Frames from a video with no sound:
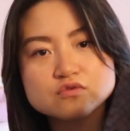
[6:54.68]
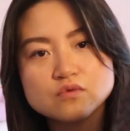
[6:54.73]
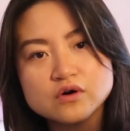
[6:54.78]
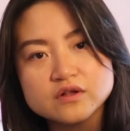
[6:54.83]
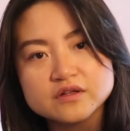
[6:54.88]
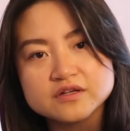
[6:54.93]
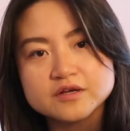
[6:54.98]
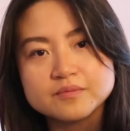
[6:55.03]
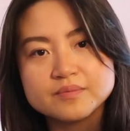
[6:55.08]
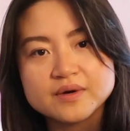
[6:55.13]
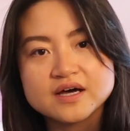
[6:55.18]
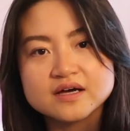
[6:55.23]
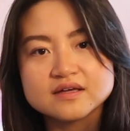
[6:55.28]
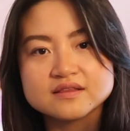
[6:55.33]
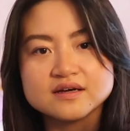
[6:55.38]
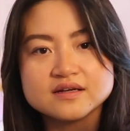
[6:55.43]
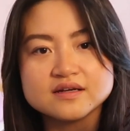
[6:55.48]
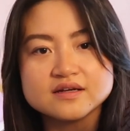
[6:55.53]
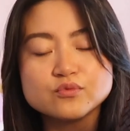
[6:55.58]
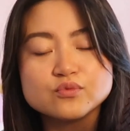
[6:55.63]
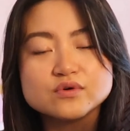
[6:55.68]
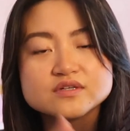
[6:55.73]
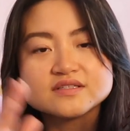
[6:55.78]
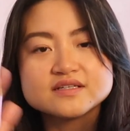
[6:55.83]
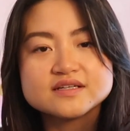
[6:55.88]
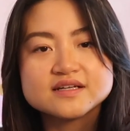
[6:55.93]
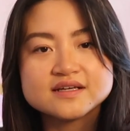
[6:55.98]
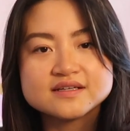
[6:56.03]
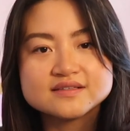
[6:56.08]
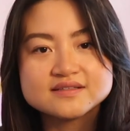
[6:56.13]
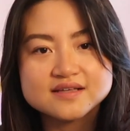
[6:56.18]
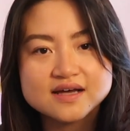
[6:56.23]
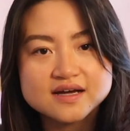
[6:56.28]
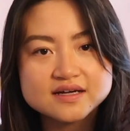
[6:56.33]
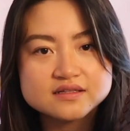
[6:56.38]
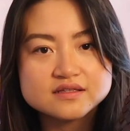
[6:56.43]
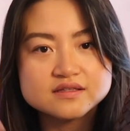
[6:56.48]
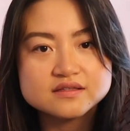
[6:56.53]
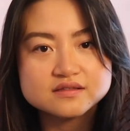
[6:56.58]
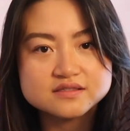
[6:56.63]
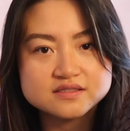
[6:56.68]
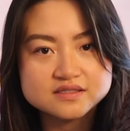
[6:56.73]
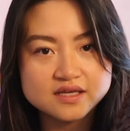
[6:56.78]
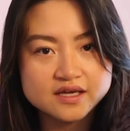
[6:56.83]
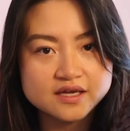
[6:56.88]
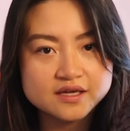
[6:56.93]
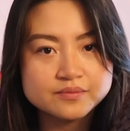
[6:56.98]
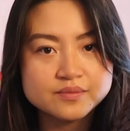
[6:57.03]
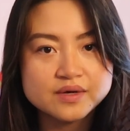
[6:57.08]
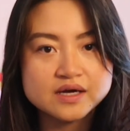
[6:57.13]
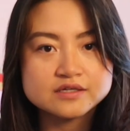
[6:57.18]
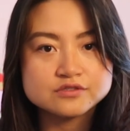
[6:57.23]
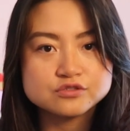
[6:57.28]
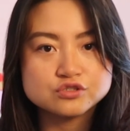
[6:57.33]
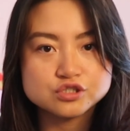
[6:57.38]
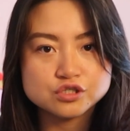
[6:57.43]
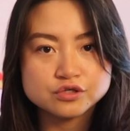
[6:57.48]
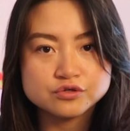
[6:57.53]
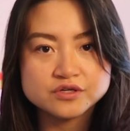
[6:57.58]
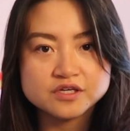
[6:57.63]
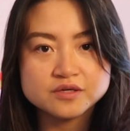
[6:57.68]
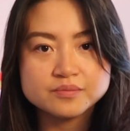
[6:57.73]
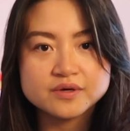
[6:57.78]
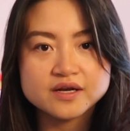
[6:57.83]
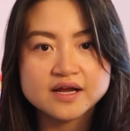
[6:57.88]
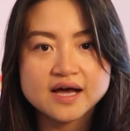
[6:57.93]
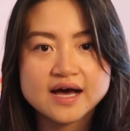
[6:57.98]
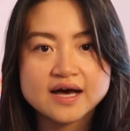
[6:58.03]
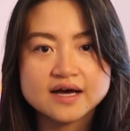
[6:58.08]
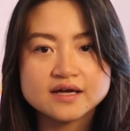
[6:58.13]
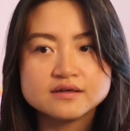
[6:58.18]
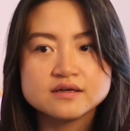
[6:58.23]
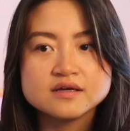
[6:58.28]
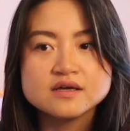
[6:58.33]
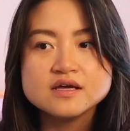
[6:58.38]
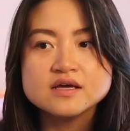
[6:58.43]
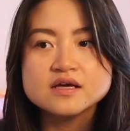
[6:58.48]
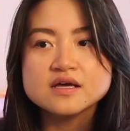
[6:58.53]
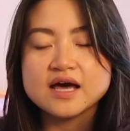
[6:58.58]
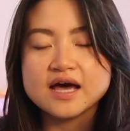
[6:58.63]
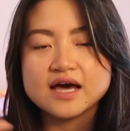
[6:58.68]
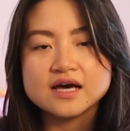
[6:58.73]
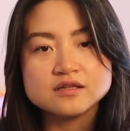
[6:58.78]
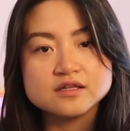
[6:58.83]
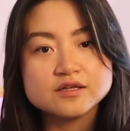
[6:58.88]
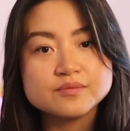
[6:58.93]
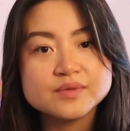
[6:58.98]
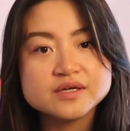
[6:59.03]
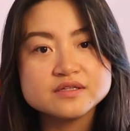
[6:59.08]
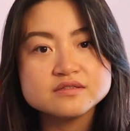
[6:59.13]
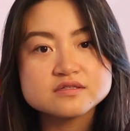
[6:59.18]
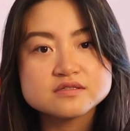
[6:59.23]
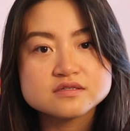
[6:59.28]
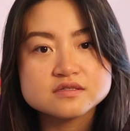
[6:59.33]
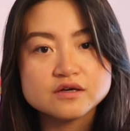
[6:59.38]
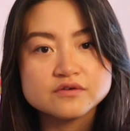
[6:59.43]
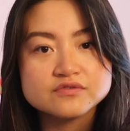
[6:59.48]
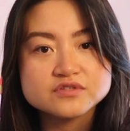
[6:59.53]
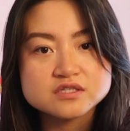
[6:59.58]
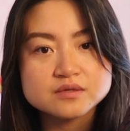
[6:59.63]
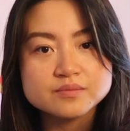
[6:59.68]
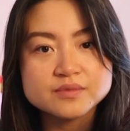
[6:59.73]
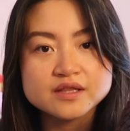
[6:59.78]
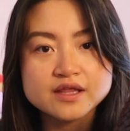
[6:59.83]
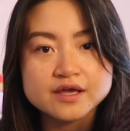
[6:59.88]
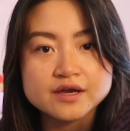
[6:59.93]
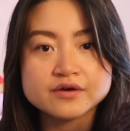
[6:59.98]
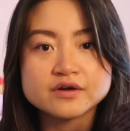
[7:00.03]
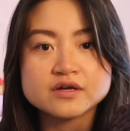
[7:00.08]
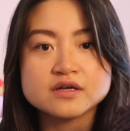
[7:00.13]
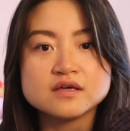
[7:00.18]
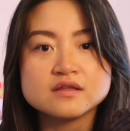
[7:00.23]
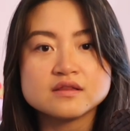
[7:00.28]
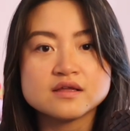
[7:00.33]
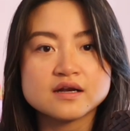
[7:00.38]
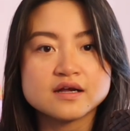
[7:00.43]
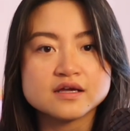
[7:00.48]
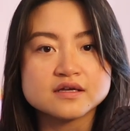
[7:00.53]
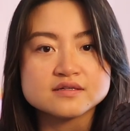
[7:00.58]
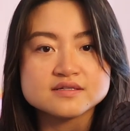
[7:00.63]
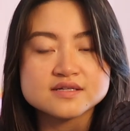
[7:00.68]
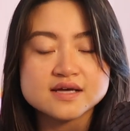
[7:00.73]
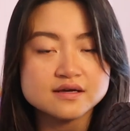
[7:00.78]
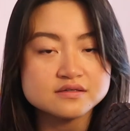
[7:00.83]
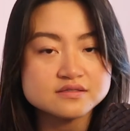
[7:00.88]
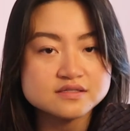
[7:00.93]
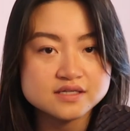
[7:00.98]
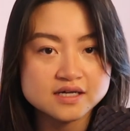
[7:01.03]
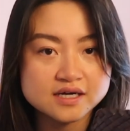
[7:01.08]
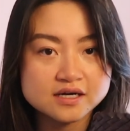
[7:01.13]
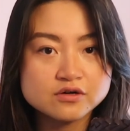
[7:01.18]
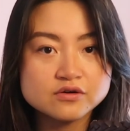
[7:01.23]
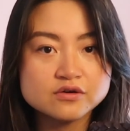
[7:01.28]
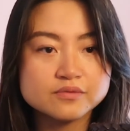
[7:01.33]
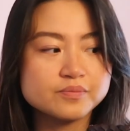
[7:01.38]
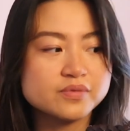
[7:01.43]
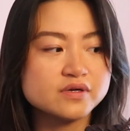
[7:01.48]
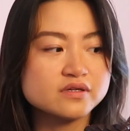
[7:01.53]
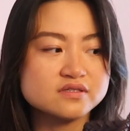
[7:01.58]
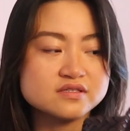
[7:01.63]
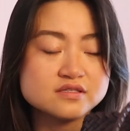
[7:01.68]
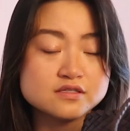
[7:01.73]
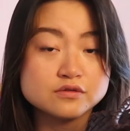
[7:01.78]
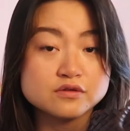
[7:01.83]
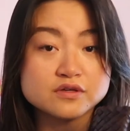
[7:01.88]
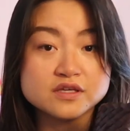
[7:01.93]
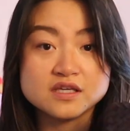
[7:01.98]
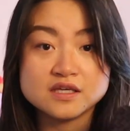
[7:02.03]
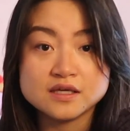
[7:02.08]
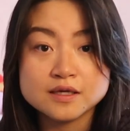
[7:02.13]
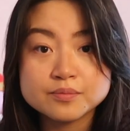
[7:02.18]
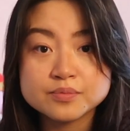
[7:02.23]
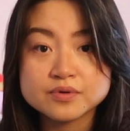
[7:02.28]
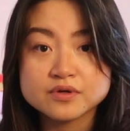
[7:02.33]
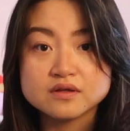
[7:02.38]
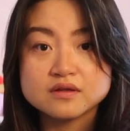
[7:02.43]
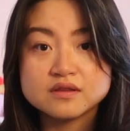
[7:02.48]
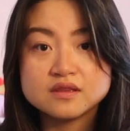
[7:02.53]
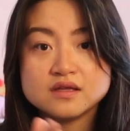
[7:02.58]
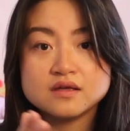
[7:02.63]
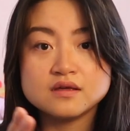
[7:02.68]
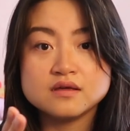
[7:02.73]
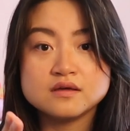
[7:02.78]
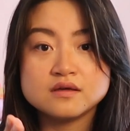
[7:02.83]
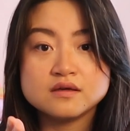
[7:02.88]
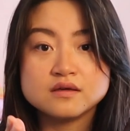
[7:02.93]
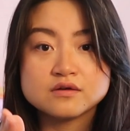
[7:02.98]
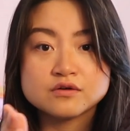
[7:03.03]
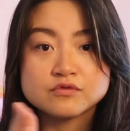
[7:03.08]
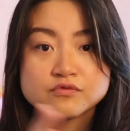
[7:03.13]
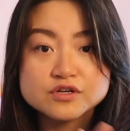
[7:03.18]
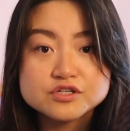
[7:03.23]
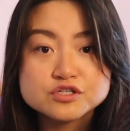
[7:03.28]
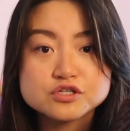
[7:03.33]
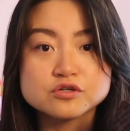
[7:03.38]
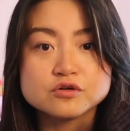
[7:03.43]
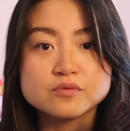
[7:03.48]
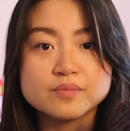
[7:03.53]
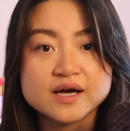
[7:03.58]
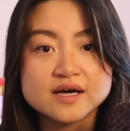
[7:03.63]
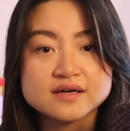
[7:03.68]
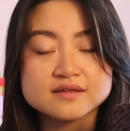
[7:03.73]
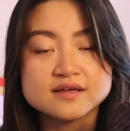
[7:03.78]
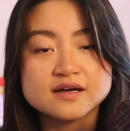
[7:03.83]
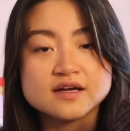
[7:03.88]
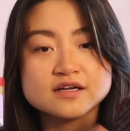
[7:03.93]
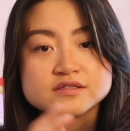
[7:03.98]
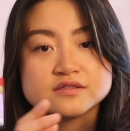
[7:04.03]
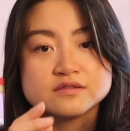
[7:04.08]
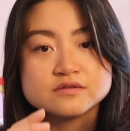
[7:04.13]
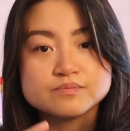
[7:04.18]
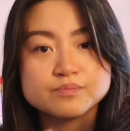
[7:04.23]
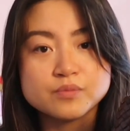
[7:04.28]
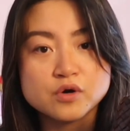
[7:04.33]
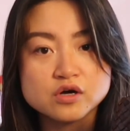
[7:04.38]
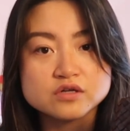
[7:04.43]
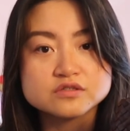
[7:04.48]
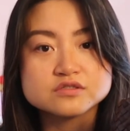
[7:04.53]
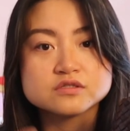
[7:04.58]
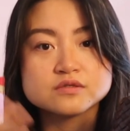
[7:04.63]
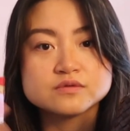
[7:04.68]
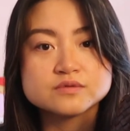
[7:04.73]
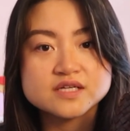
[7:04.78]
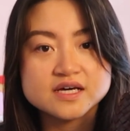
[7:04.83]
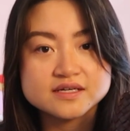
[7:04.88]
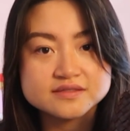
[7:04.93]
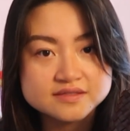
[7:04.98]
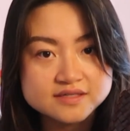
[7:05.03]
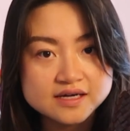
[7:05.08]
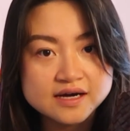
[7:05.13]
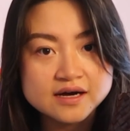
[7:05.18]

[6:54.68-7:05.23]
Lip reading: quality bag that it wasn't exactly the same as Jodi, but had elements of similarity that I can test out, but still keep the original bag that I bought to test